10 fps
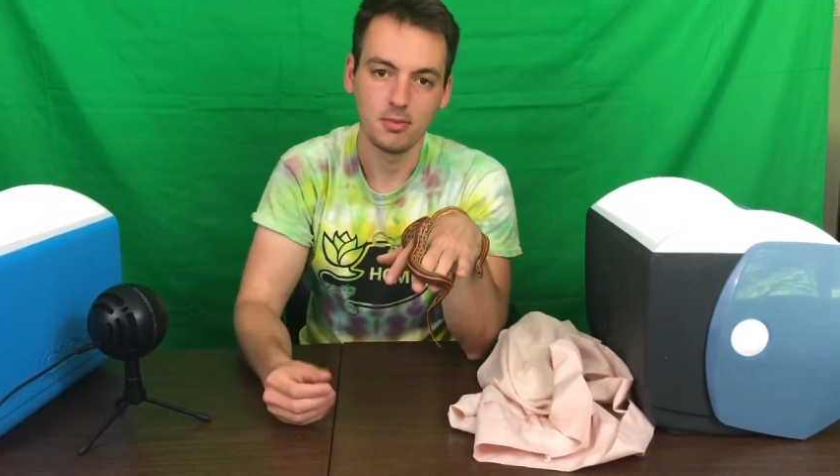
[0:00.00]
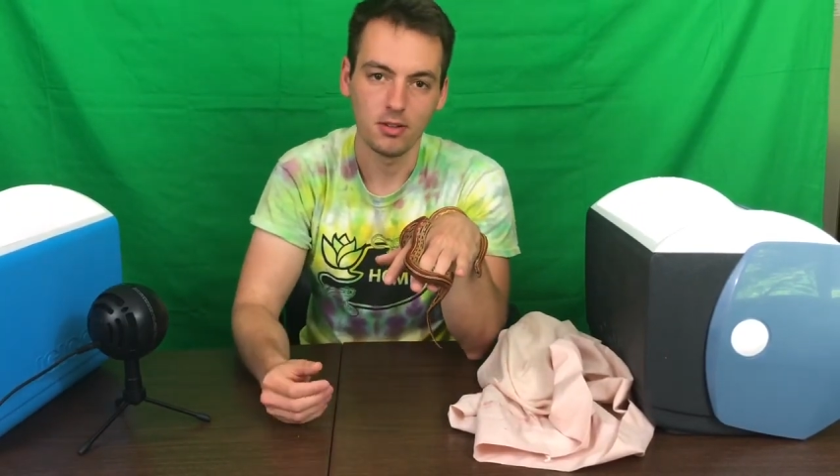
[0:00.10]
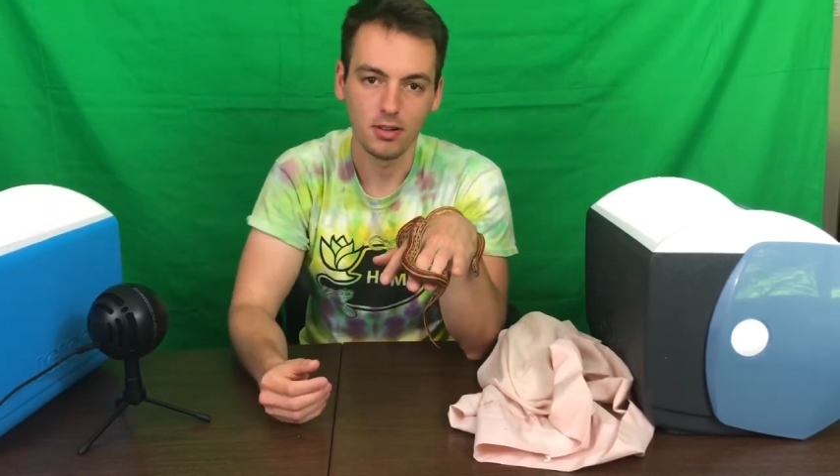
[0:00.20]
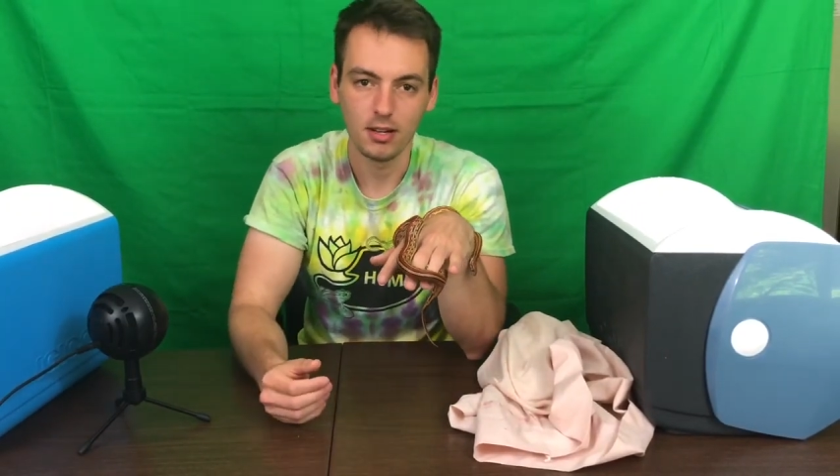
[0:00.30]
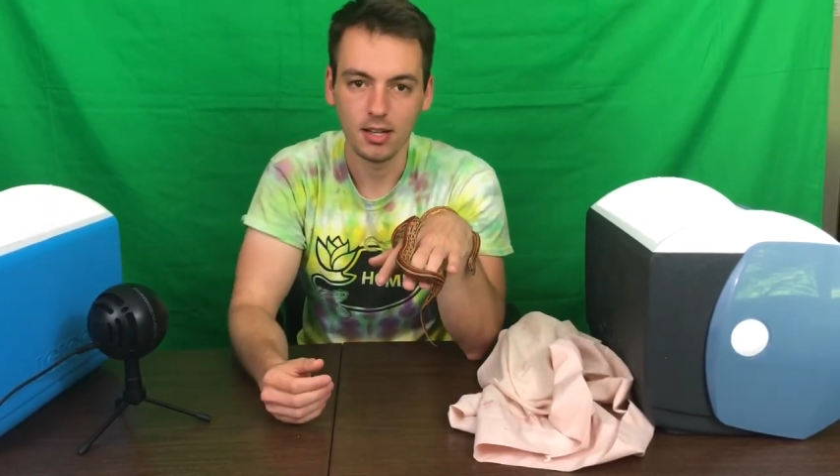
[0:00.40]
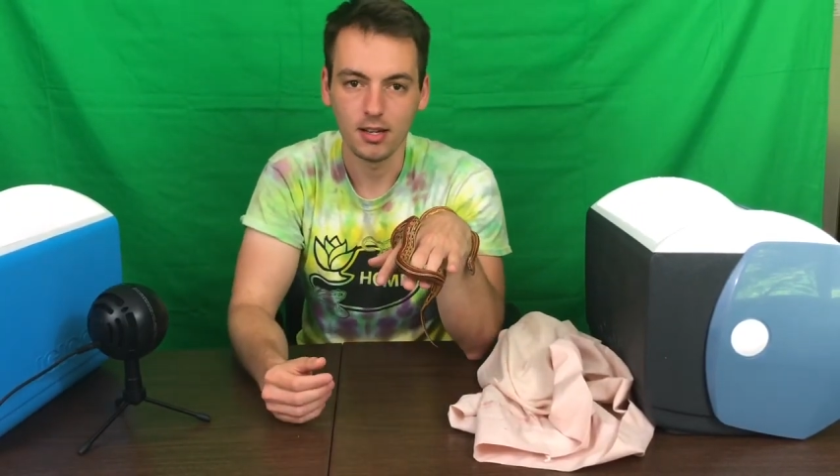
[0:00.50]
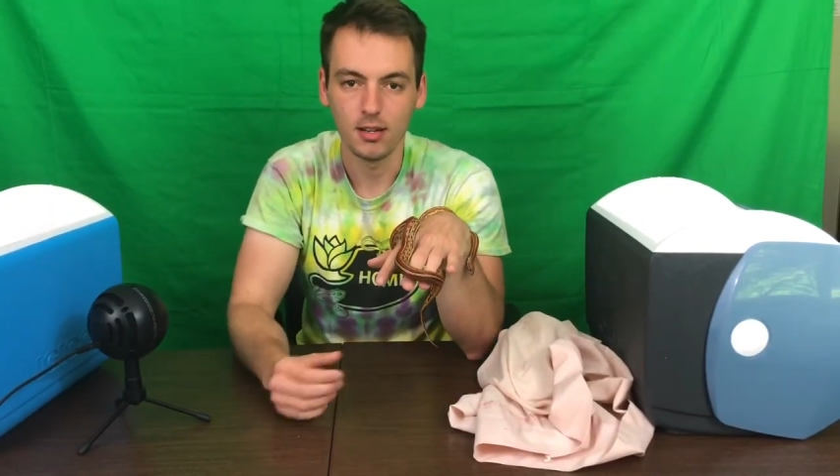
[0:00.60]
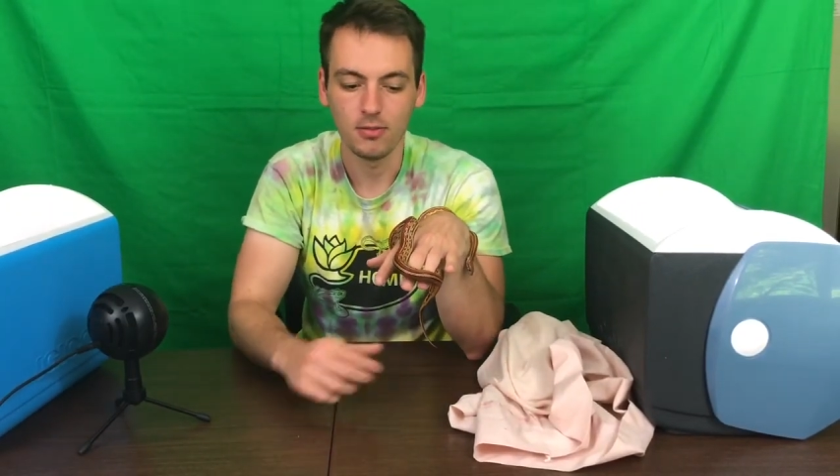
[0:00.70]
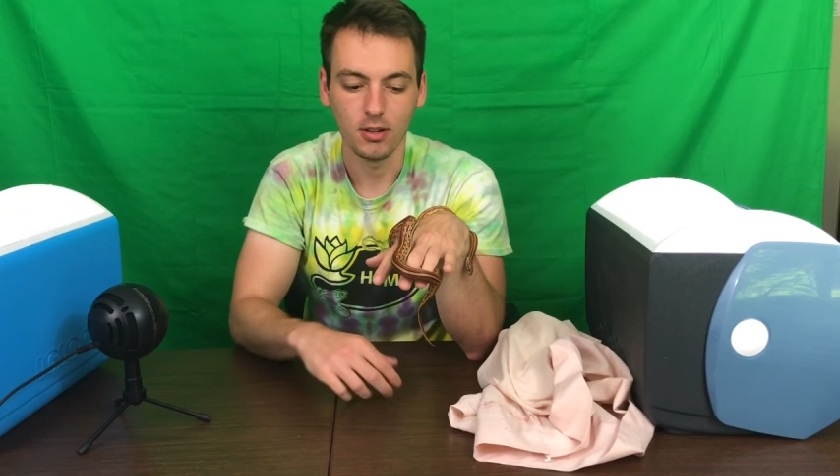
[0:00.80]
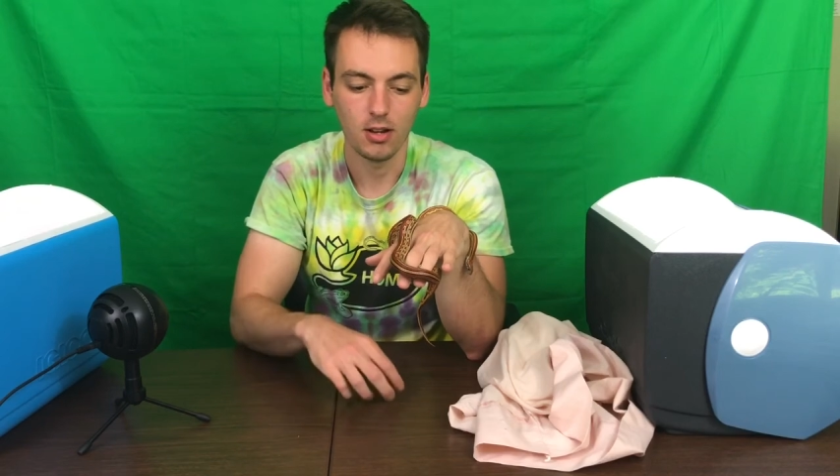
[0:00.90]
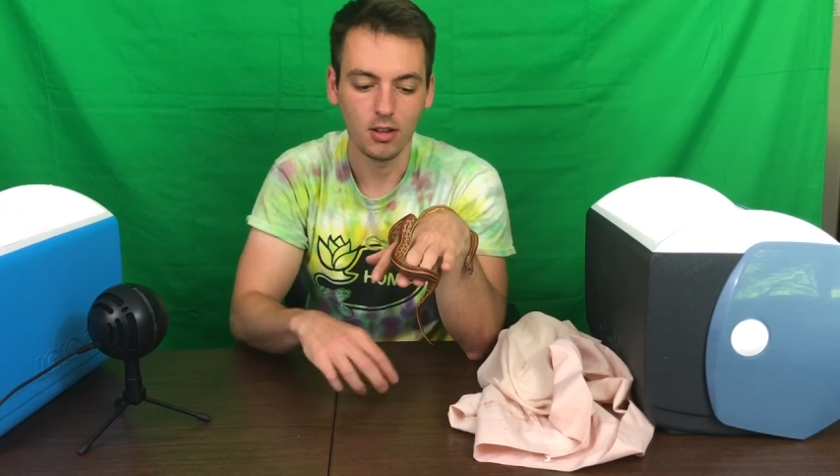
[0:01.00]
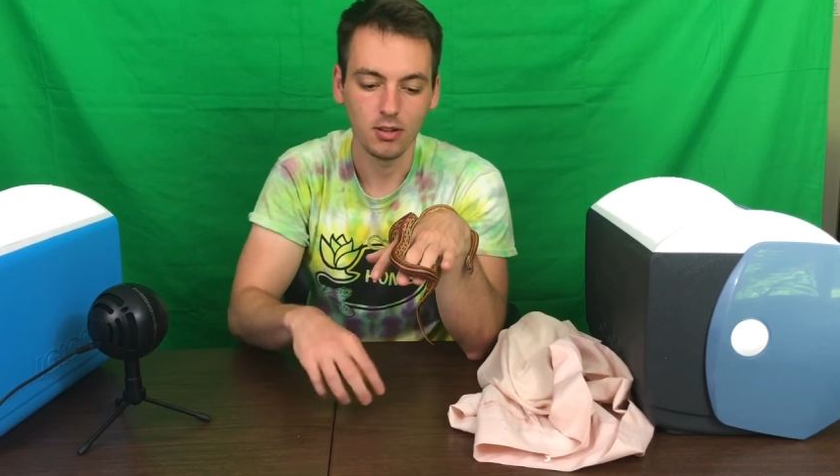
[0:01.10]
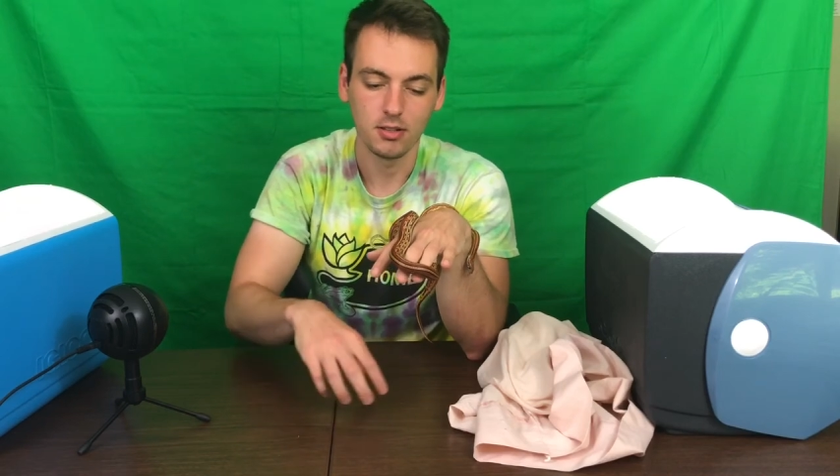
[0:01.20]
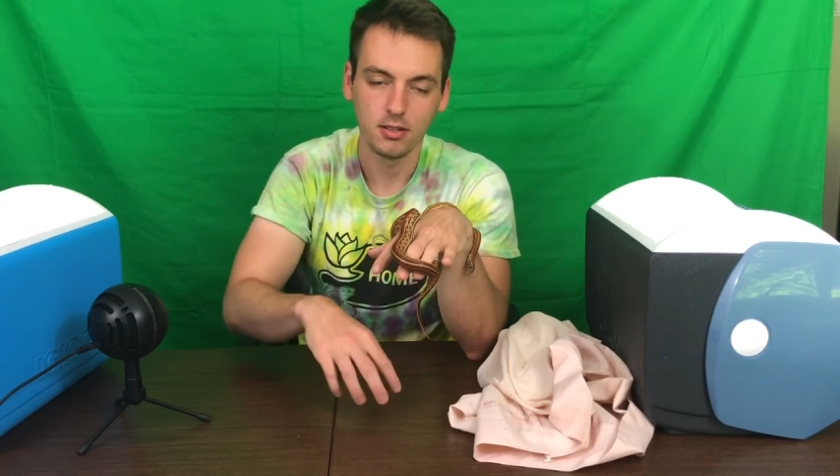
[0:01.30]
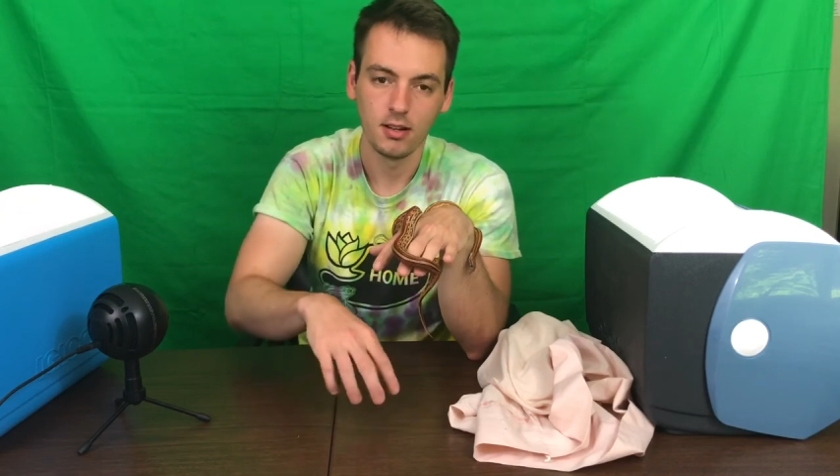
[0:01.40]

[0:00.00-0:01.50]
but they're going to get different colors